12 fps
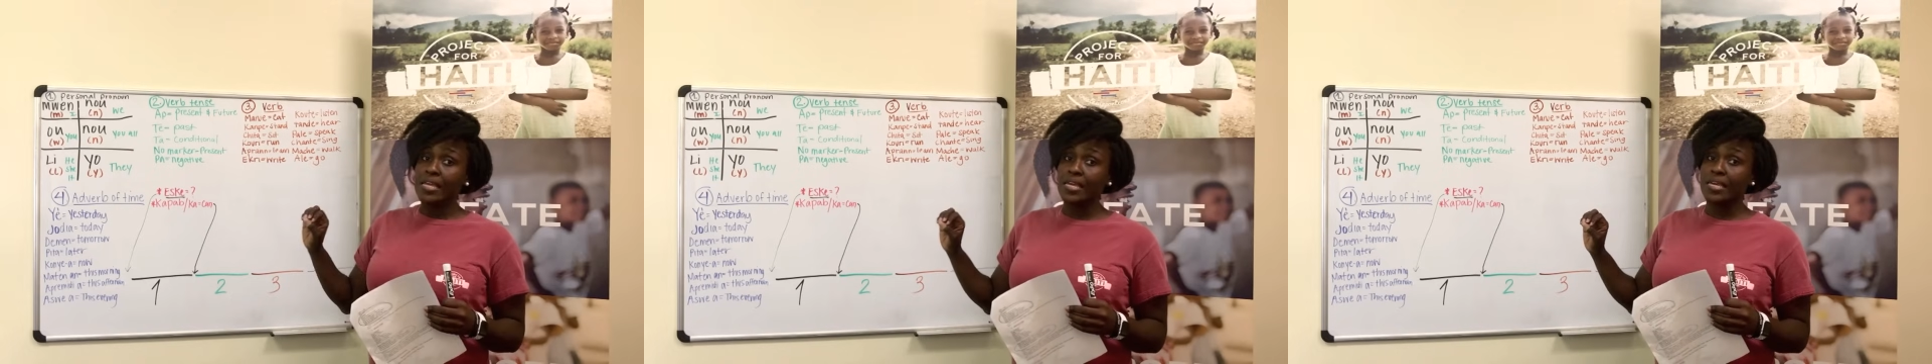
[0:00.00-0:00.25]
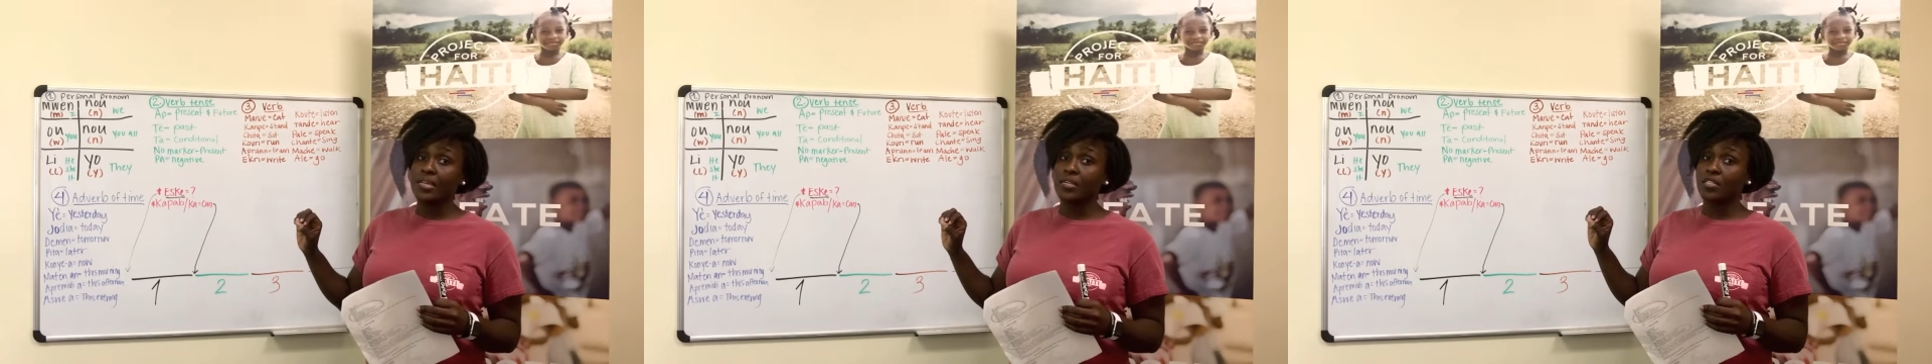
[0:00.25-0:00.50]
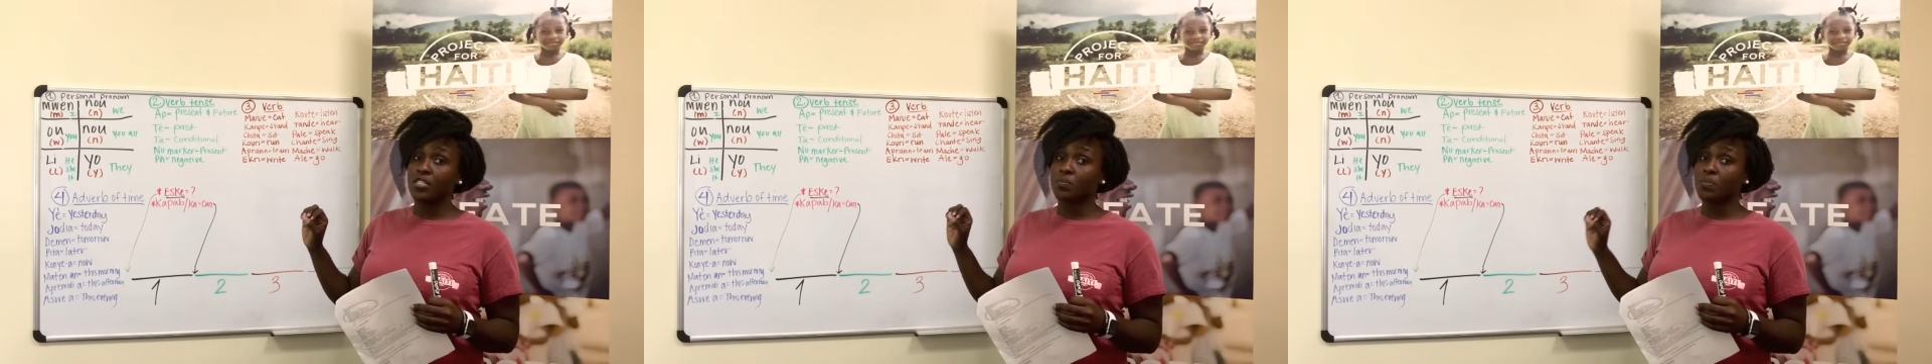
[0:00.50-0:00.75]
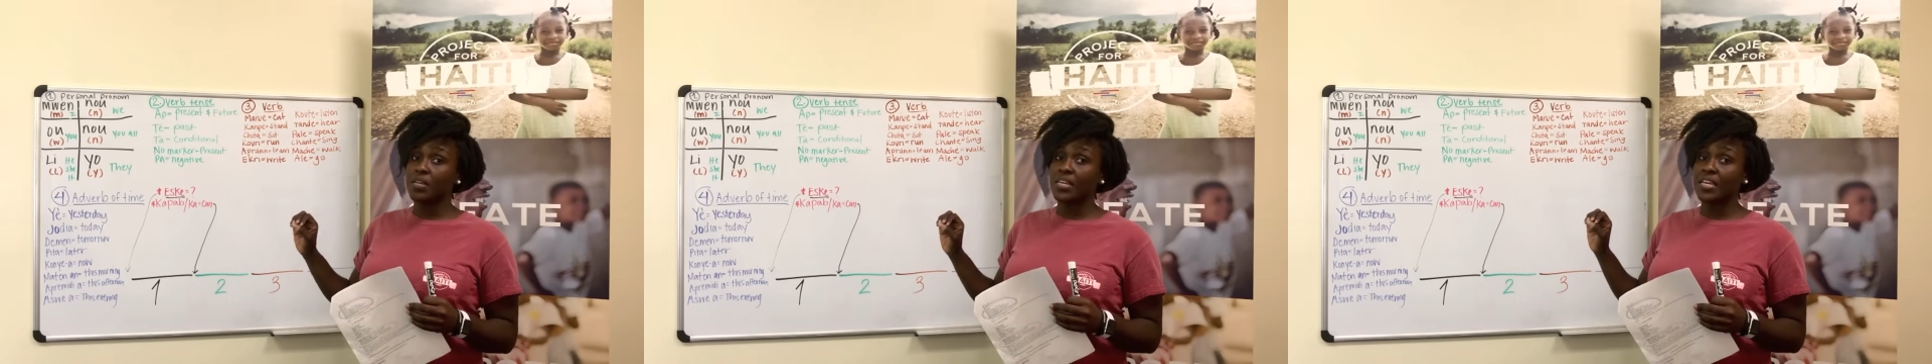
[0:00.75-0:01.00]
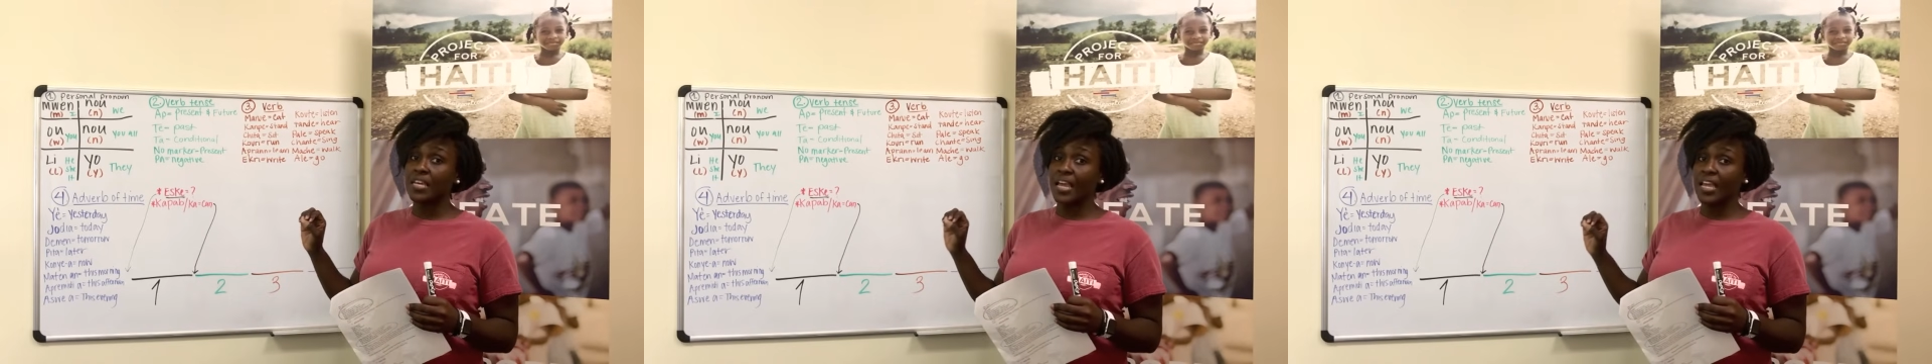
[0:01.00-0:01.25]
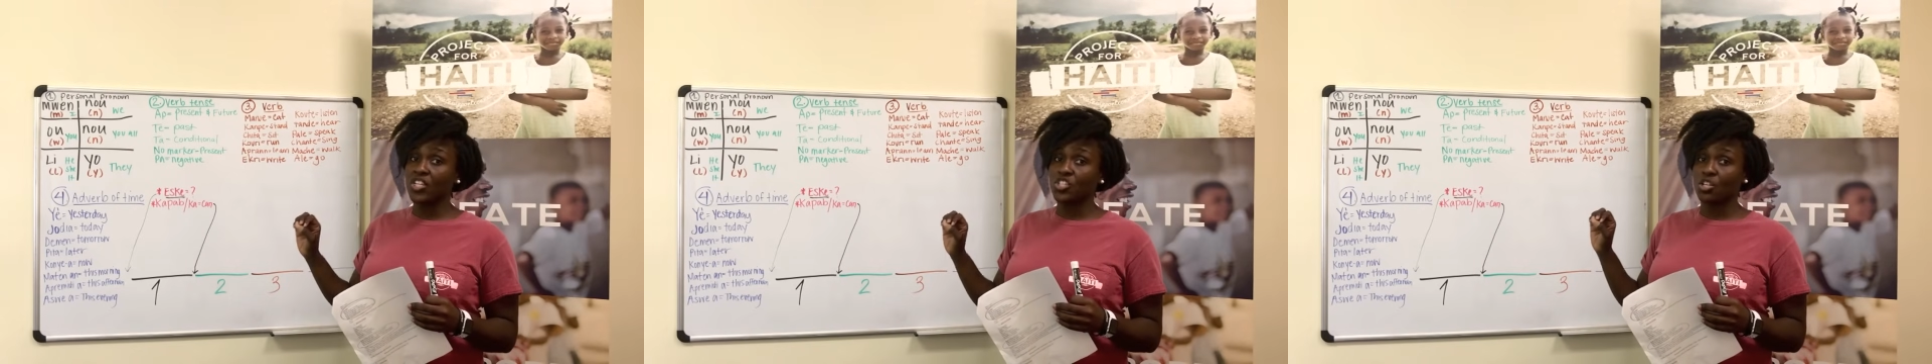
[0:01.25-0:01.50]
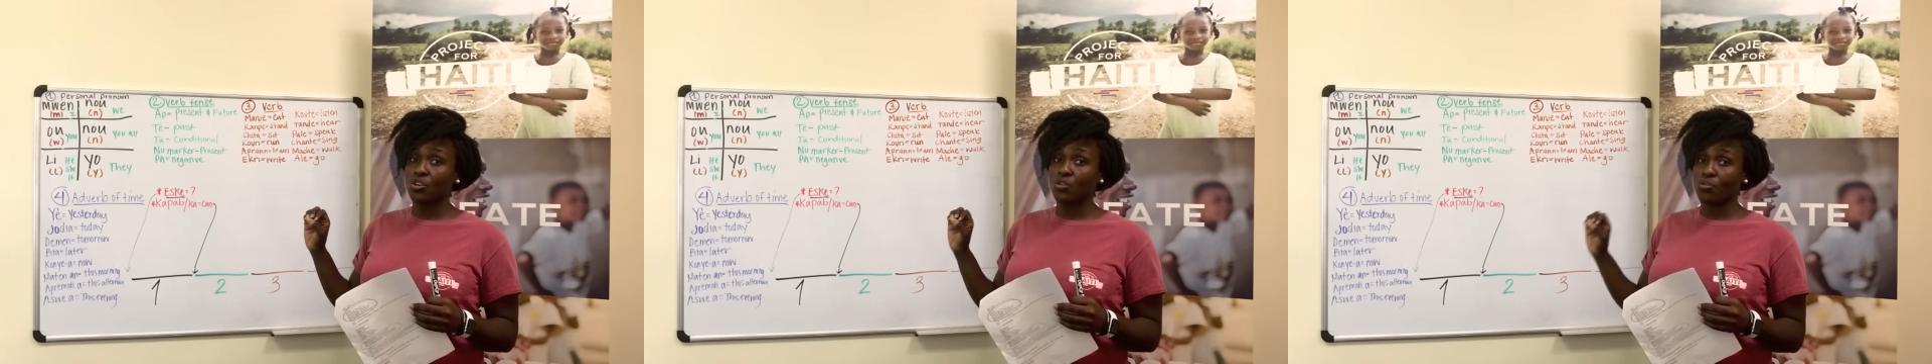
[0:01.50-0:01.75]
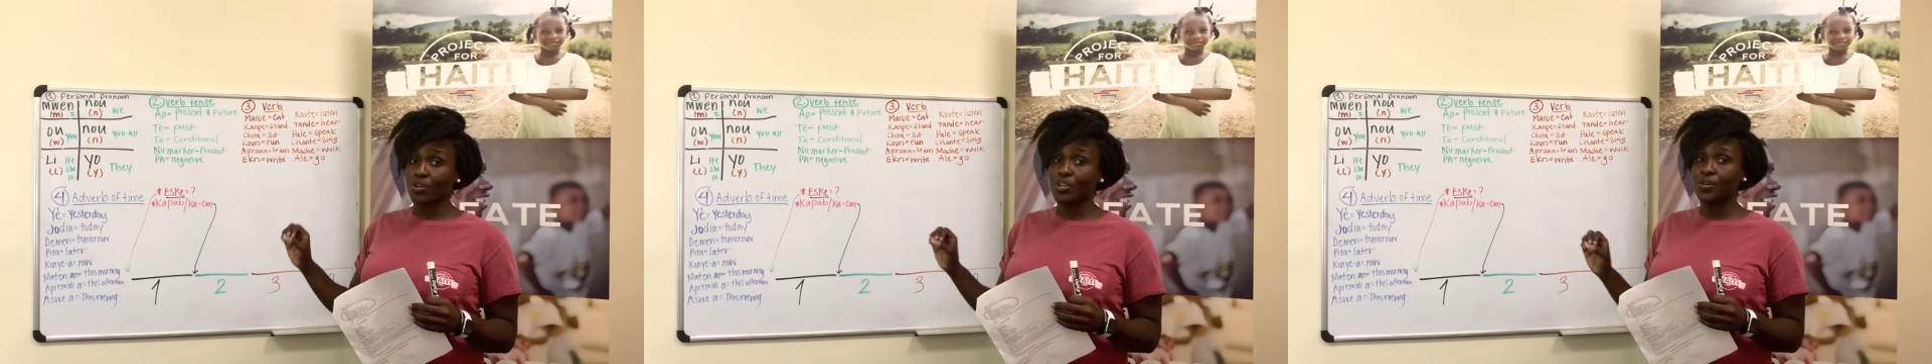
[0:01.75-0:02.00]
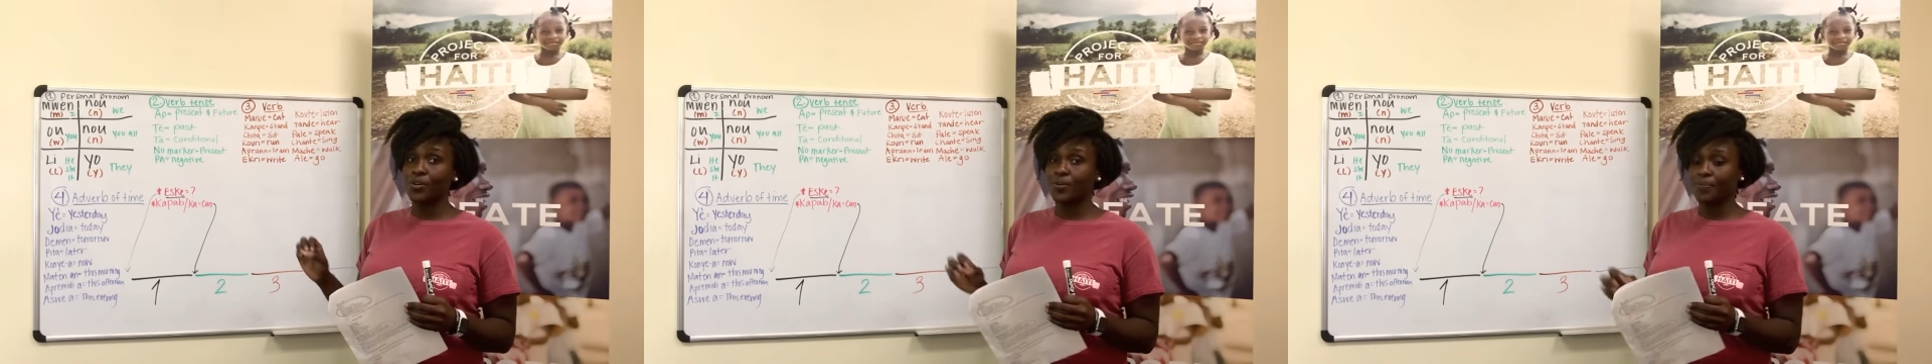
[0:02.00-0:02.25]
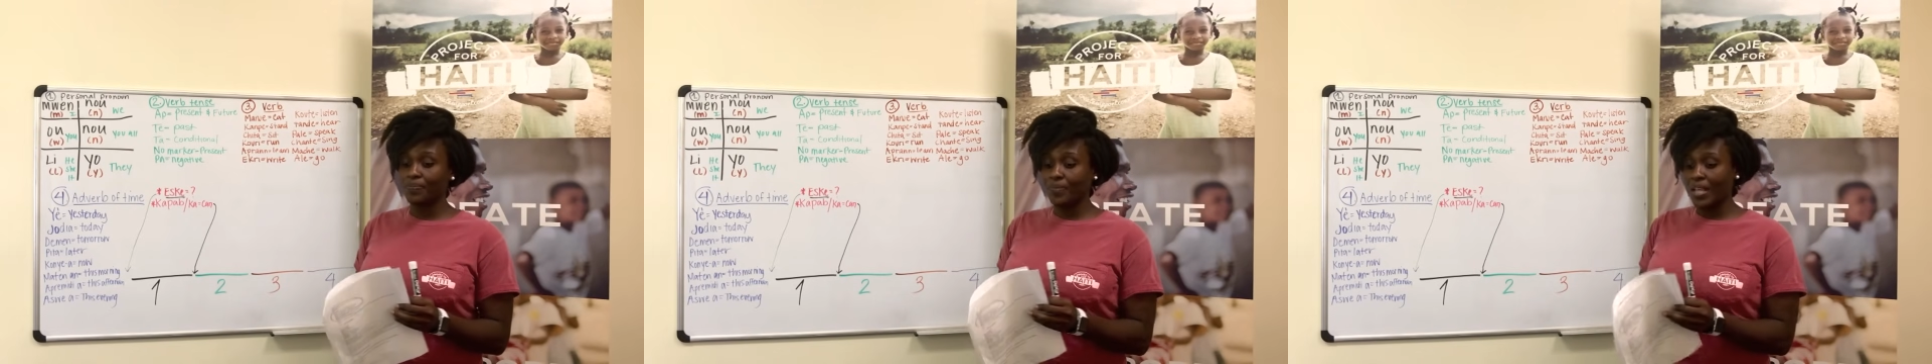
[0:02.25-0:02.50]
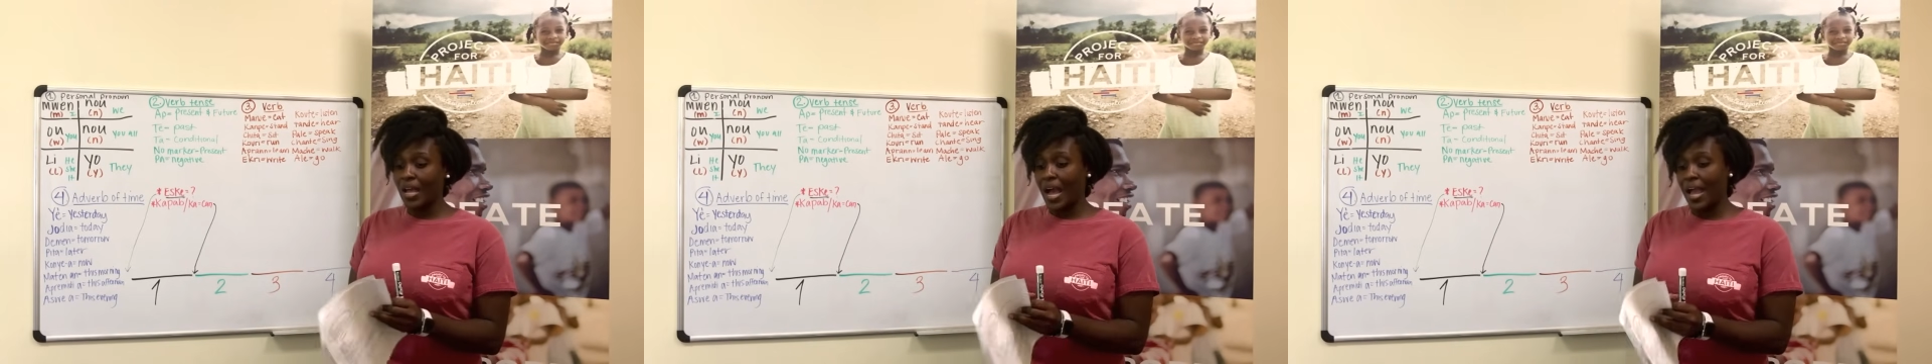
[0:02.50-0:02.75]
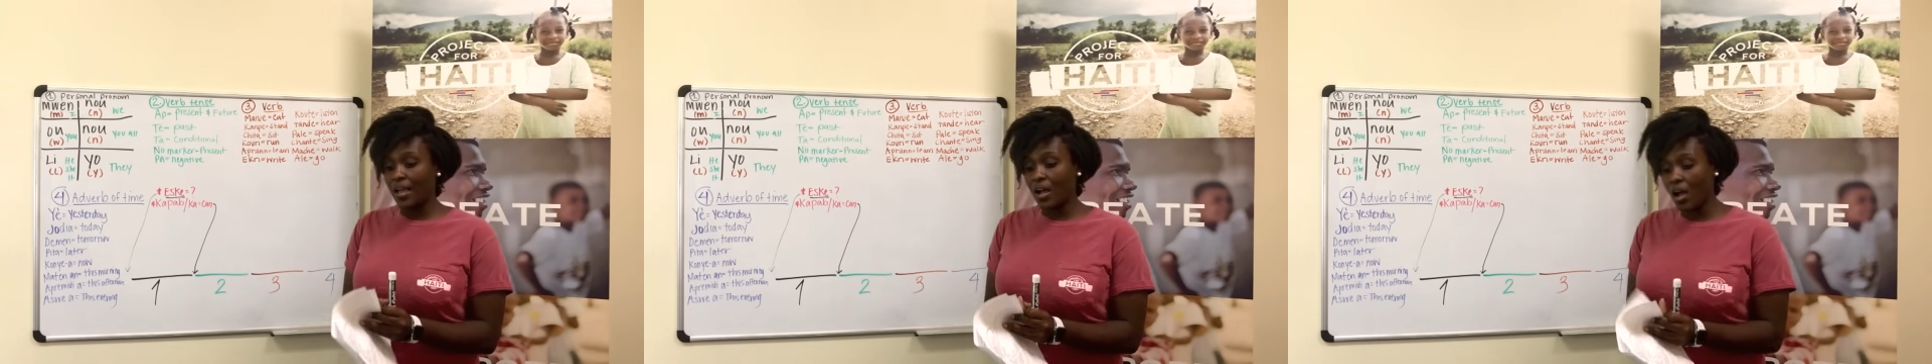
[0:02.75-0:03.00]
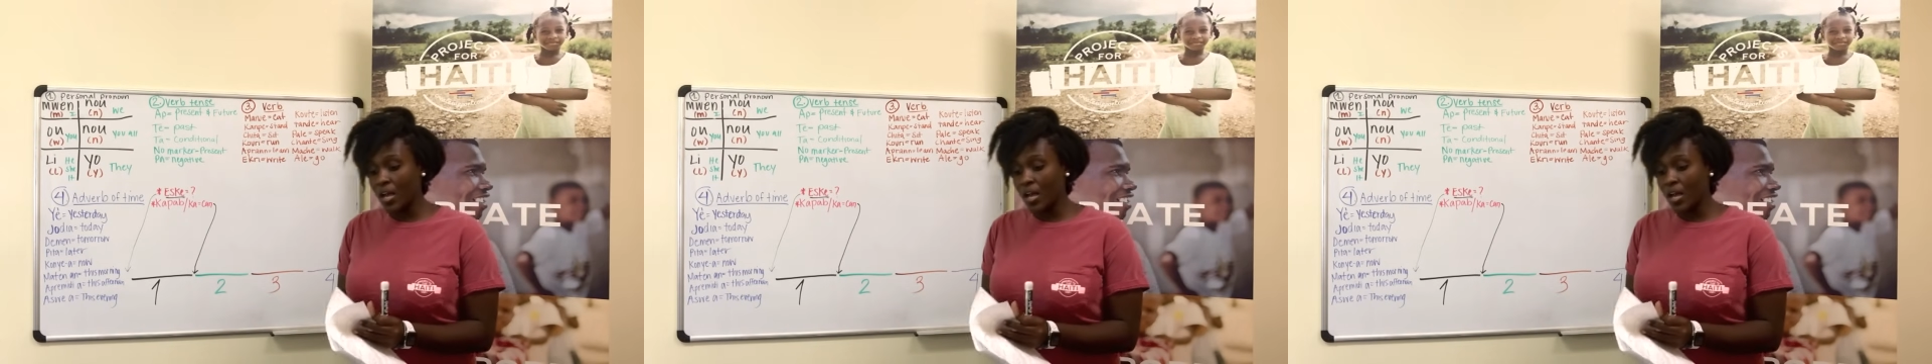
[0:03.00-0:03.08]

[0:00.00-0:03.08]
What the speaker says: in speaking Haitian Creole. I